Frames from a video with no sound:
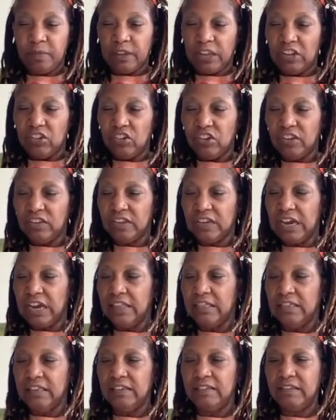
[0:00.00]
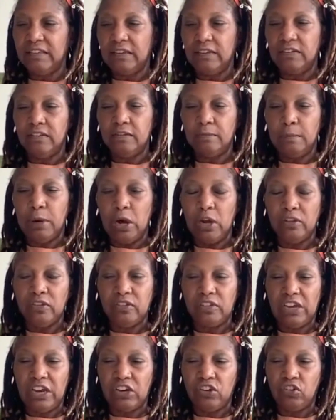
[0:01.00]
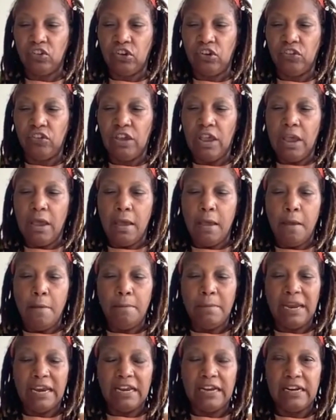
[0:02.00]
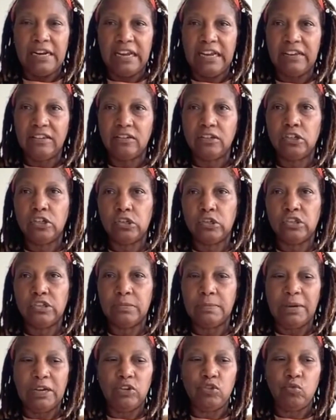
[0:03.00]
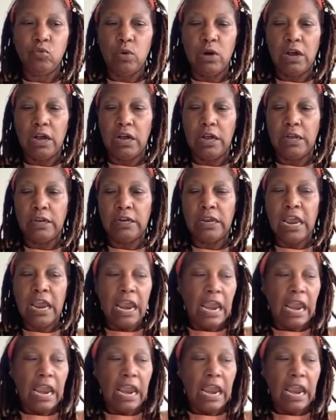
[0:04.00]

just cut this in small sections and make a nice little smudge wand.